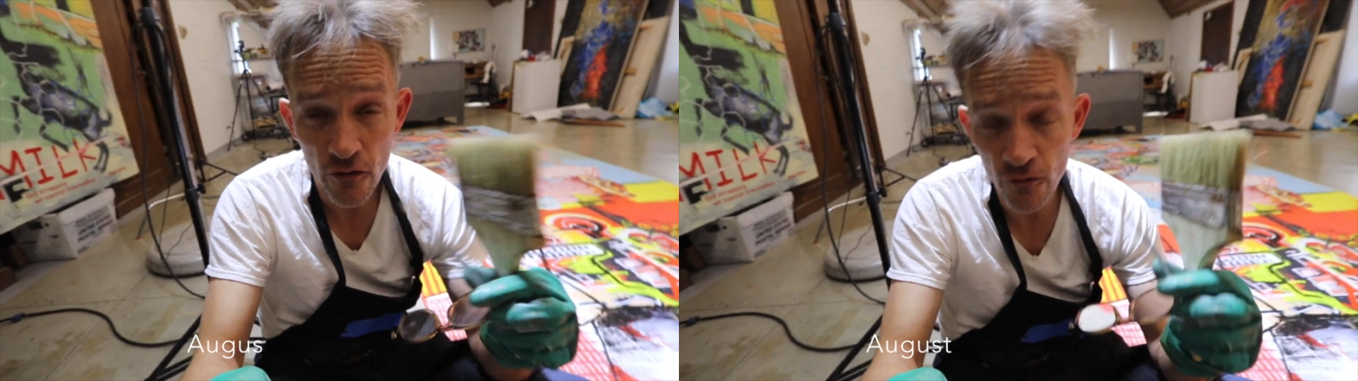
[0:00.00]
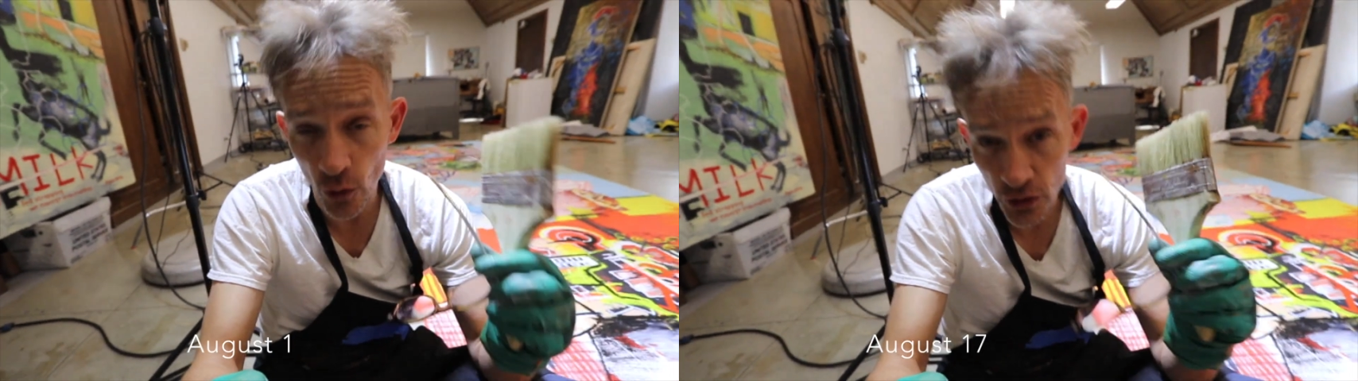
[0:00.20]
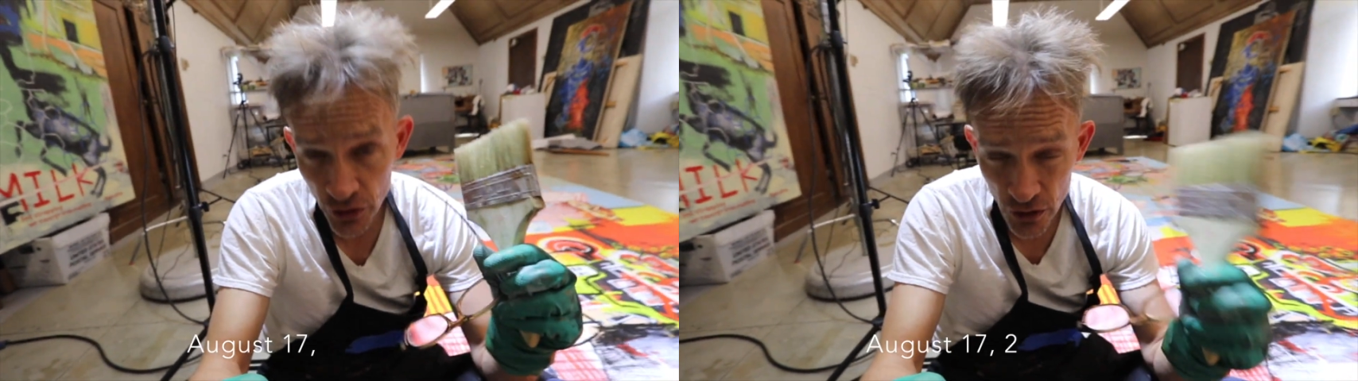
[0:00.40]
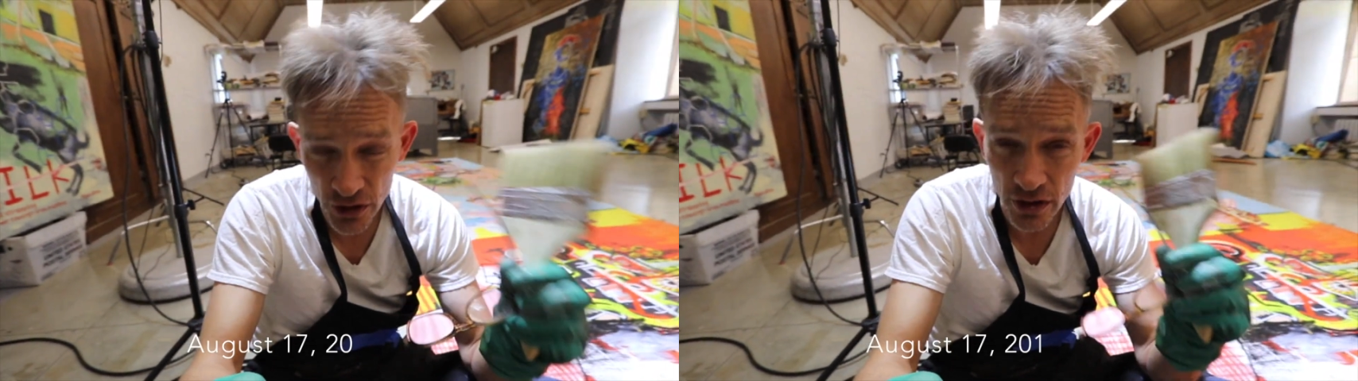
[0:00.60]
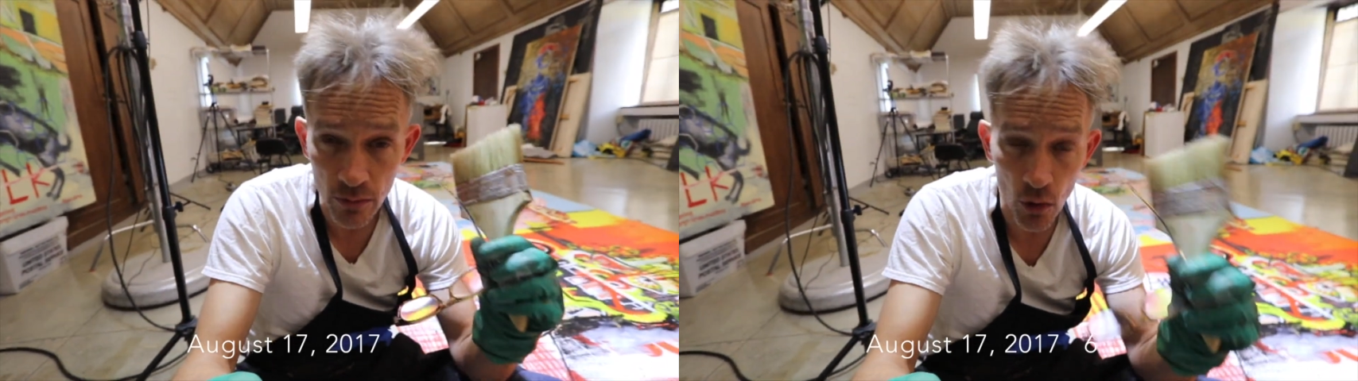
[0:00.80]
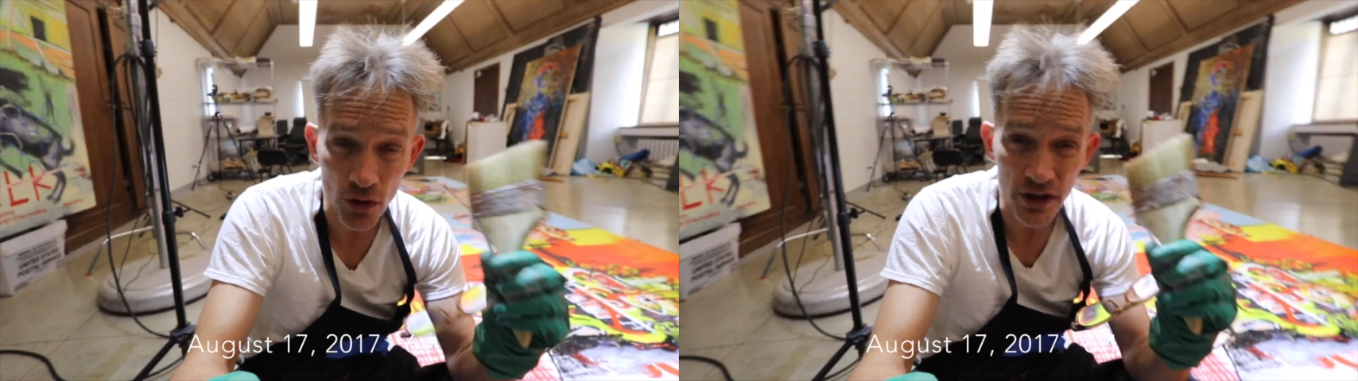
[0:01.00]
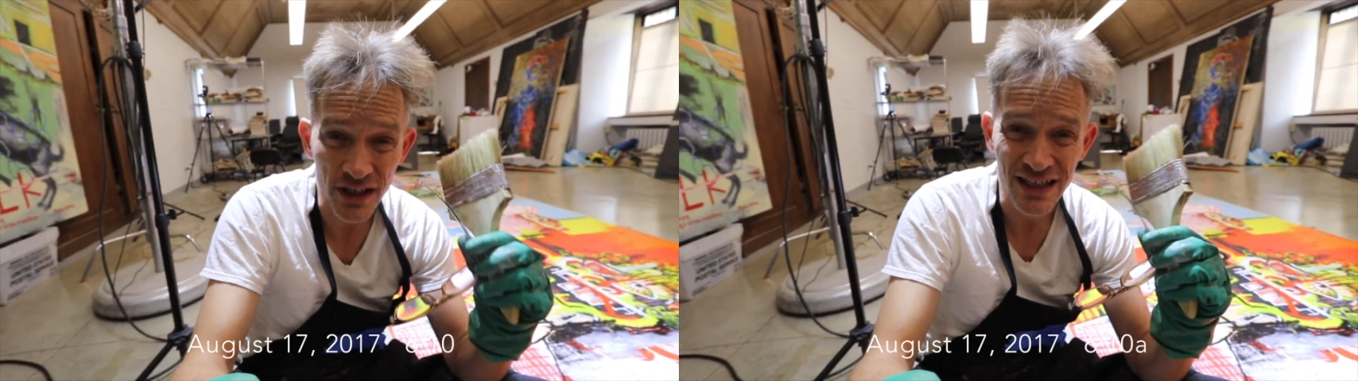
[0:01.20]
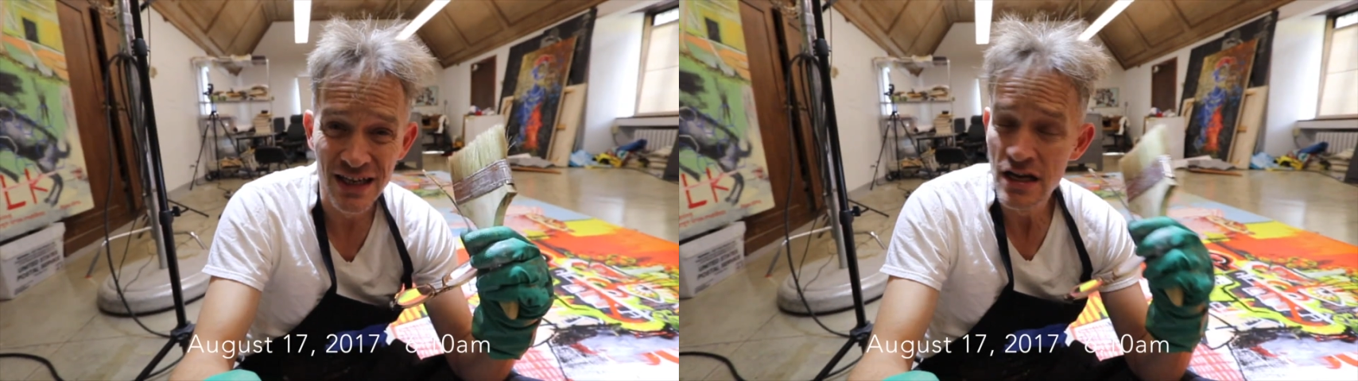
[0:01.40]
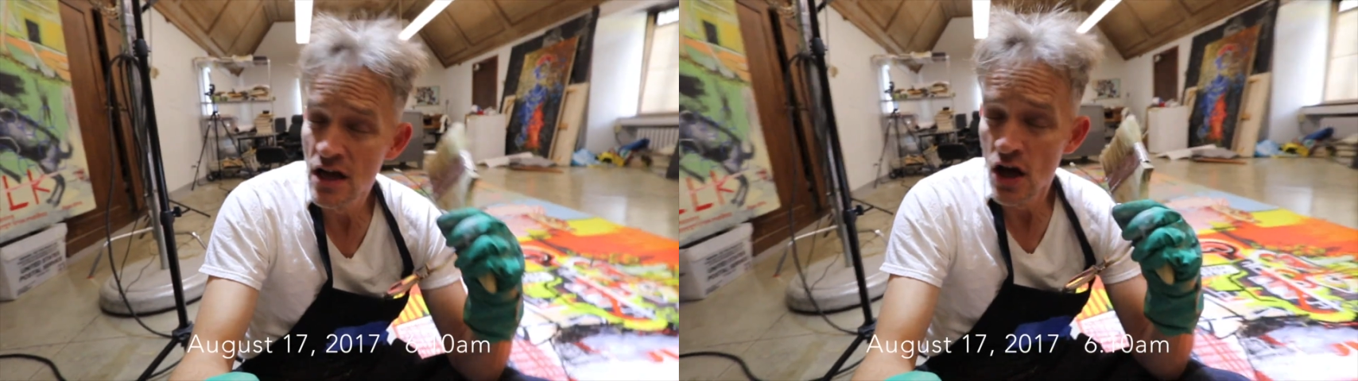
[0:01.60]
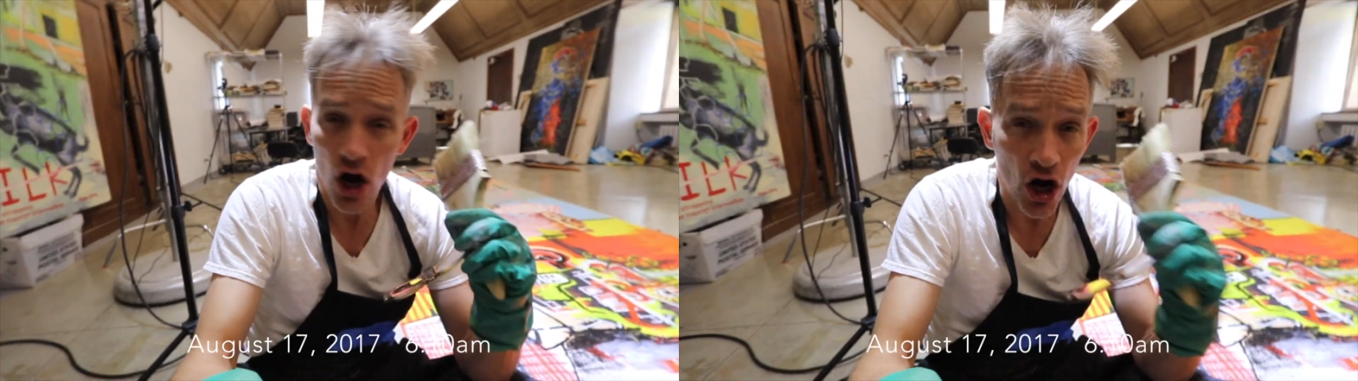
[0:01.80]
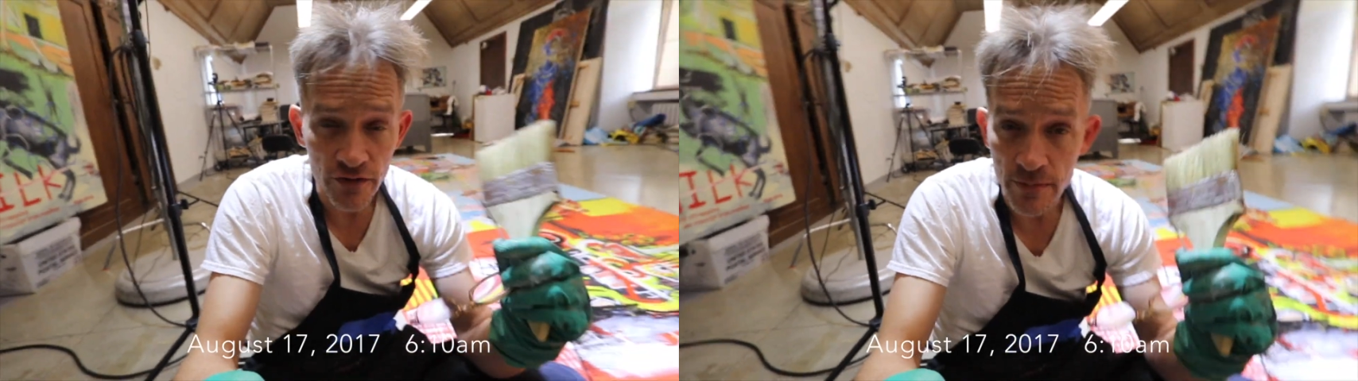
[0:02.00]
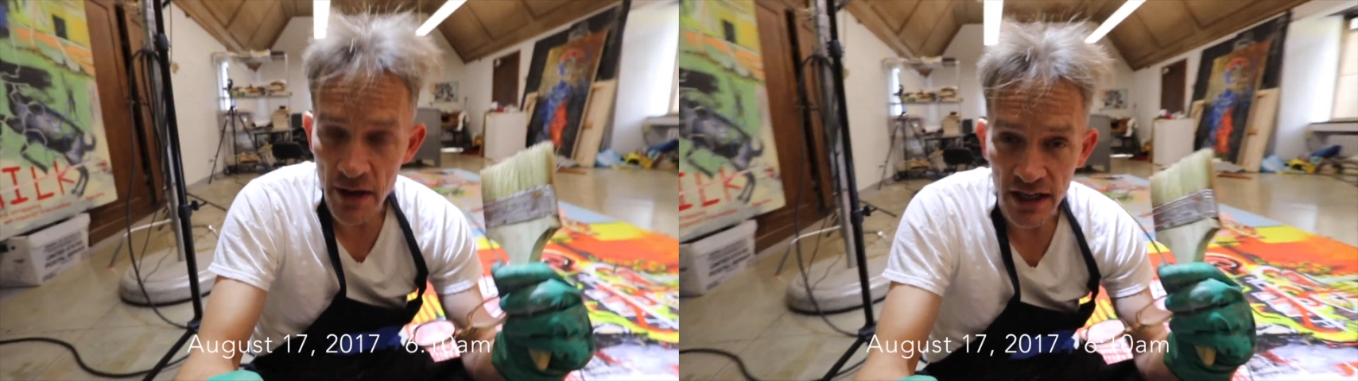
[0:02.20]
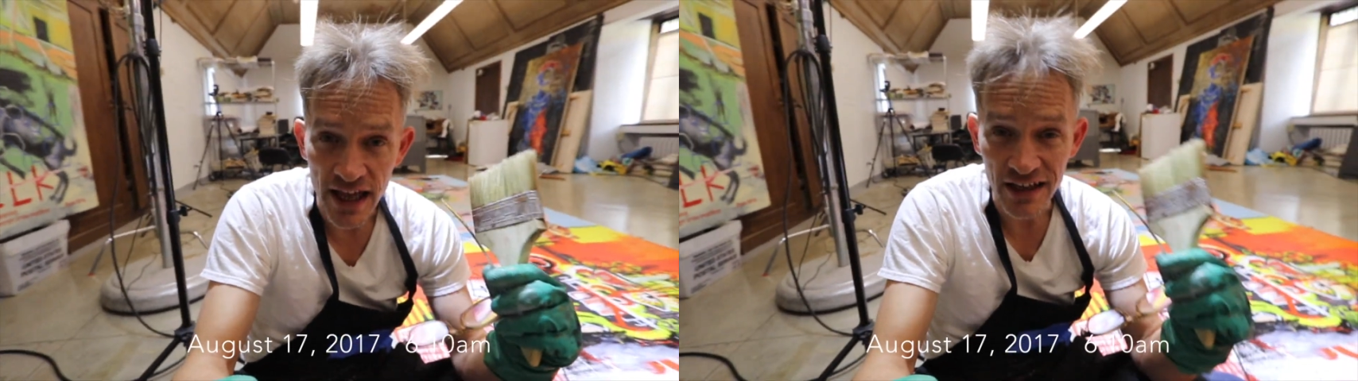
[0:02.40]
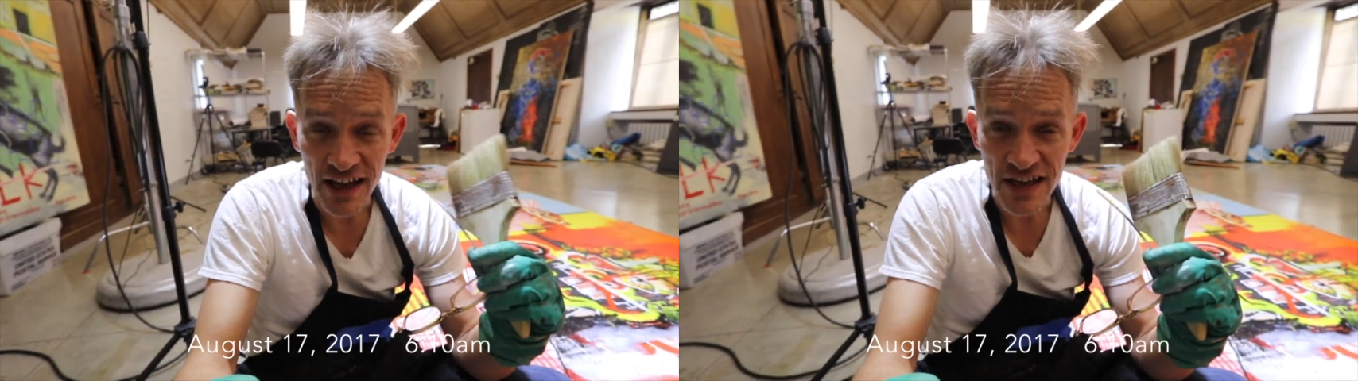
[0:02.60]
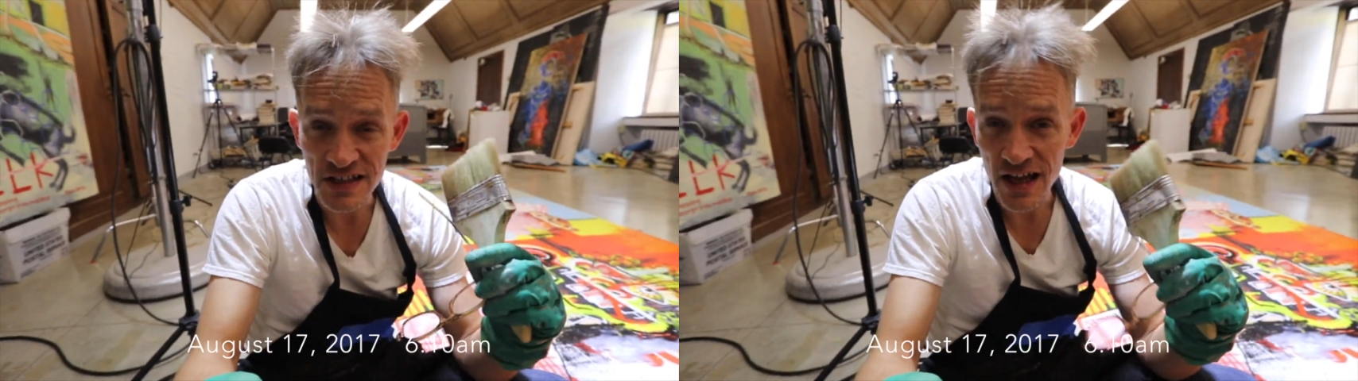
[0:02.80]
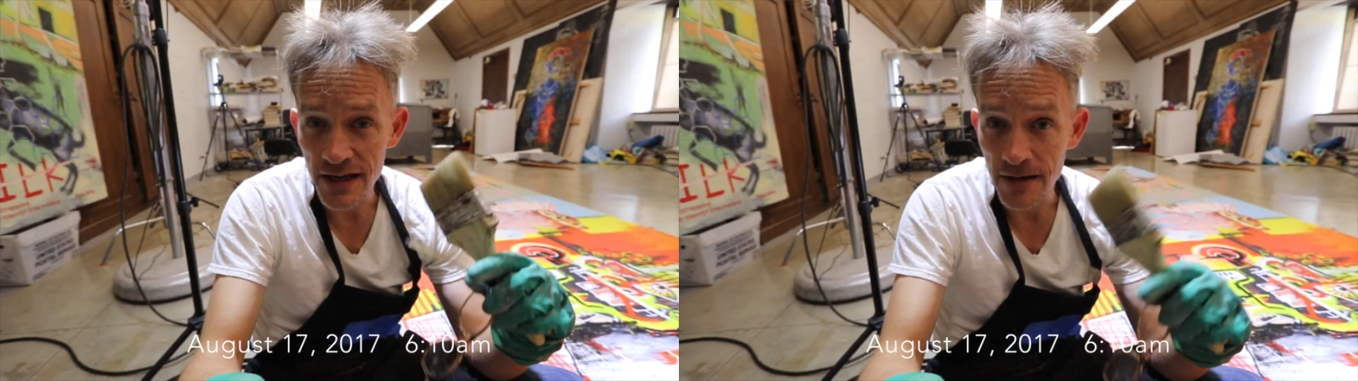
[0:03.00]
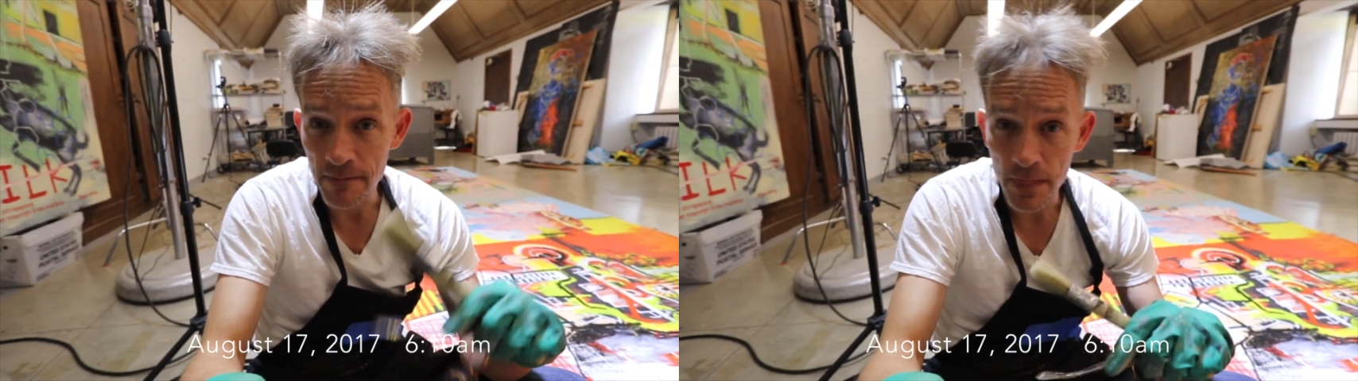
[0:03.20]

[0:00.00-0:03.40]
4.30 in the morning. Harvey made land last night.